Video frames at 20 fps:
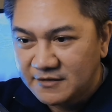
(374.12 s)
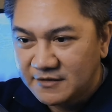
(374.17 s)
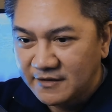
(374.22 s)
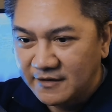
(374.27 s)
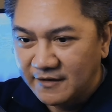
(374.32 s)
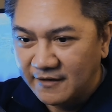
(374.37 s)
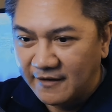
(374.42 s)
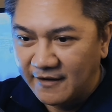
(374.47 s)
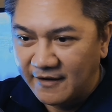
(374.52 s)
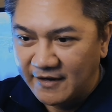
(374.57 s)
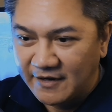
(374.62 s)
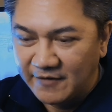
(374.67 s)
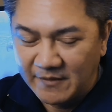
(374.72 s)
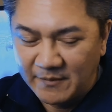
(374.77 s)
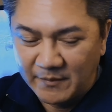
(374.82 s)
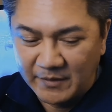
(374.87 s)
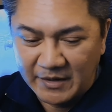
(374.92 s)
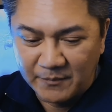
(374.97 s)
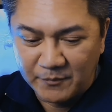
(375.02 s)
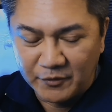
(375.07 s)
And if
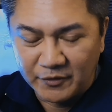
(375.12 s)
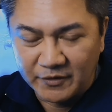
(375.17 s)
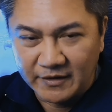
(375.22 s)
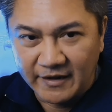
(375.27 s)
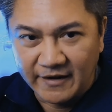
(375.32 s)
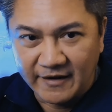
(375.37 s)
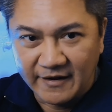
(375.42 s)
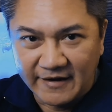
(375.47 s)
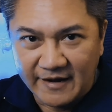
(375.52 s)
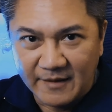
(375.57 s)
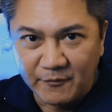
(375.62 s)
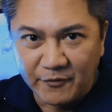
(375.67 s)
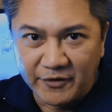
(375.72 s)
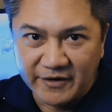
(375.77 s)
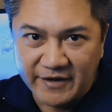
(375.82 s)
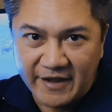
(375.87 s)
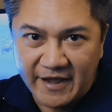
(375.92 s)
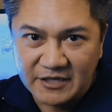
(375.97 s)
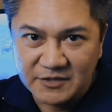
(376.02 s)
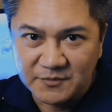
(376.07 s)
I'm gonna put like a lot more
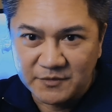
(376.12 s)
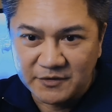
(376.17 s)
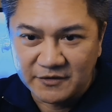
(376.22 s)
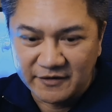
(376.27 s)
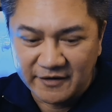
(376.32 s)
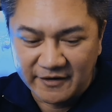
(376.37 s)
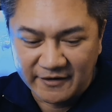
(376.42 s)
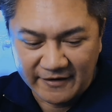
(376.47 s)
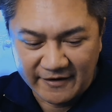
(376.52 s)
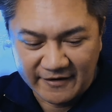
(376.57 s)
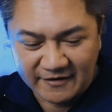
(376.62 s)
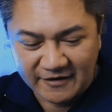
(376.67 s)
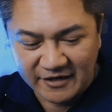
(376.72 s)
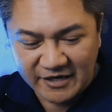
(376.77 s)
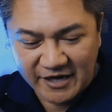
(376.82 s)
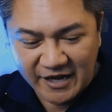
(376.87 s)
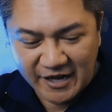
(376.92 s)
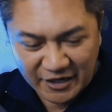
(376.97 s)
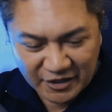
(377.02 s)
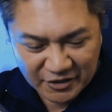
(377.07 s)
attachment on it, like the
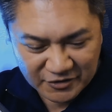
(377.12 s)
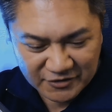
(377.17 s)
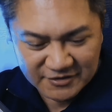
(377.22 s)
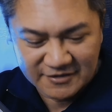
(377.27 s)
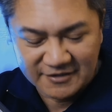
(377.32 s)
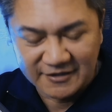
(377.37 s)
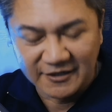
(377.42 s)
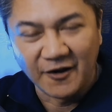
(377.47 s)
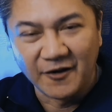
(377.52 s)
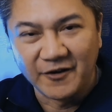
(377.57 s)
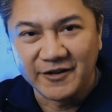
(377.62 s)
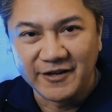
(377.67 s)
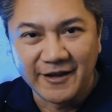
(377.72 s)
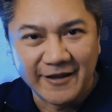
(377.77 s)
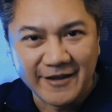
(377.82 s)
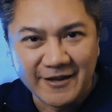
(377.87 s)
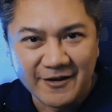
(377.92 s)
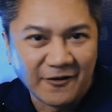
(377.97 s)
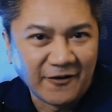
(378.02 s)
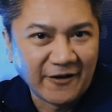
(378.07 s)
cage, you know,
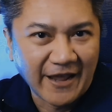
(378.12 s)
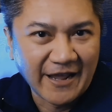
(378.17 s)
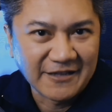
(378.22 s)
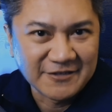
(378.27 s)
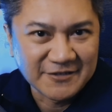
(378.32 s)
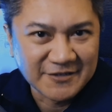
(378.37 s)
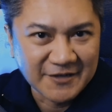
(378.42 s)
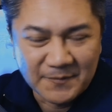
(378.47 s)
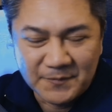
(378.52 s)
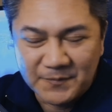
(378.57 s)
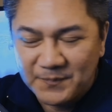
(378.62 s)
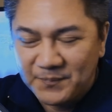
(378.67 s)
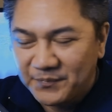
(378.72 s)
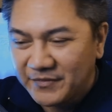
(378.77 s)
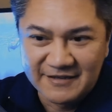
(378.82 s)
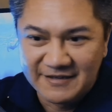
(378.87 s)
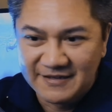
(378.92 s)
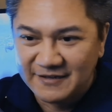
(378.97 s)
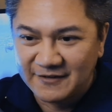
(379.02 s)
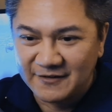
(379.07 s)
it all adds up.
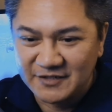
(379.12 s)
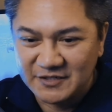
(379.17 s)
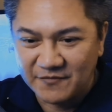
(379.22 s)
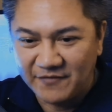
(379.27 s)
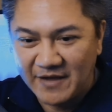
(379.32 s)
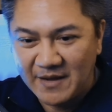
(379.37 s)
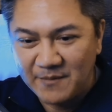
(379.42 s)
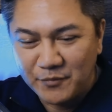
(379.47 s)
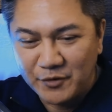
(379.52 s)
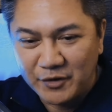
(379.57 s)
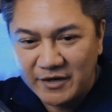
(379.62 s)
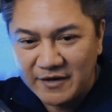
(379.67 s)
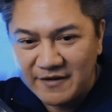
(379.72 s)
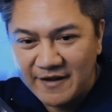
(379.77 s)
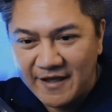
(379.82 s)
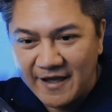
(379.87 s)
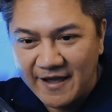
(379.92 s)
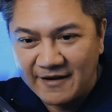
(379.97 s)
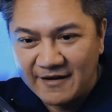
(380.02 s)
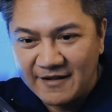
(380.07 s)
Because if I put in
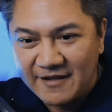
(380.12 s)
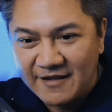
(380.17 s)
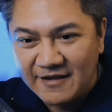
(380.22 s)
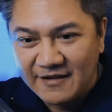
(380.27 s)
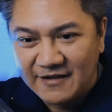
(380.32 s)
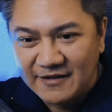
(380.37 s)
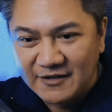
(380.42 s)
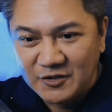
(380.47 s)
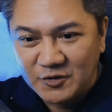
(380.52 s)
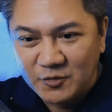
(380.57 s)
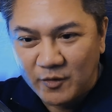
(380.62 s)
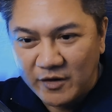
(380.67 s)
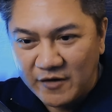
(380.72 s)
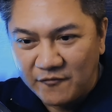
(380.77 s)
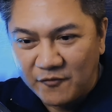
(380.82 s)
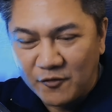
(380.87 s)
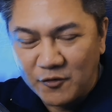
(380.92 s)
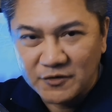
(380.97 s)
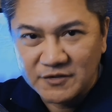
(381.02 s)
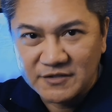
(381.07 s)
that
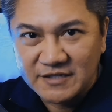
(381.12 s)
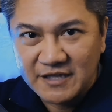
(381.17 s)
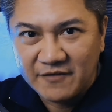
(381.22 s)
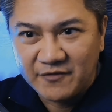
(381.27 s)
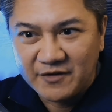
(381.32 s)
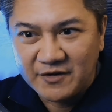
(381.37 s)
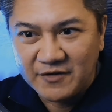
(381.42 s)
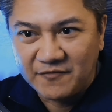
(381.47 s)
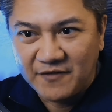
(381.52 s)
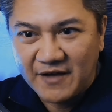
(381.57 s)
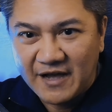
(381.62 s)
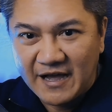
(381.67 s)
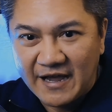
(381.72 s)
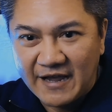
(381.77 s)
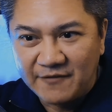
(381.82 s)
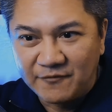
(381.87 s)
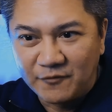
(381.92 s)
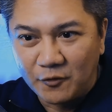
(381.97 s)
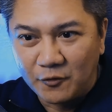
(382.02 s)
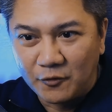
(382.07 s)

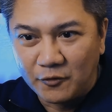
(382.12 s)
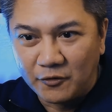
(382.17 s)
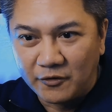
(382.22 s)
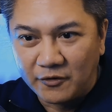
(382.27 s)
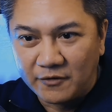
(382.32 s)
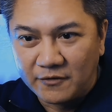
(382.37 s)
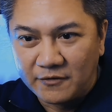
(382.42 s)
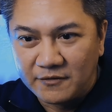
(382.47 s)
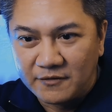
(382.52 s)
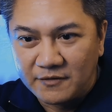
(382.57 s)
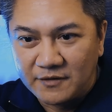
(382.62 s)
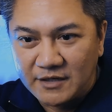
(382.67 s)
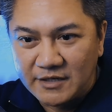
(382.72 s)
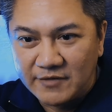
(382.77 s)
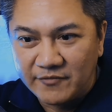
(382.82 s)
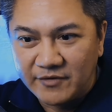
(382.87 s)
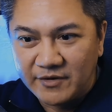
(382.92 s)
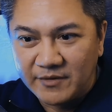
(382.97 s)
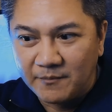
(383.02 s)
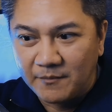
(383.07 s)
24-75 or
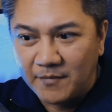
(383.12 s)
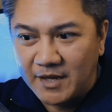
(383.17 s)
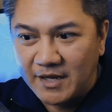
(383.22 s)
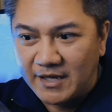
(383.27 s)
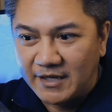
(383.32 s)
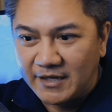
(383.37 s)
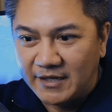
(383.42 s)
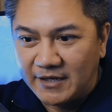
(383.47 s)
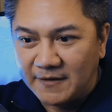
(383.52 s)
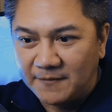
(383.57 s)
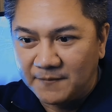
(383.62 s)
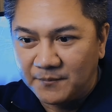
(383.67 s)
even my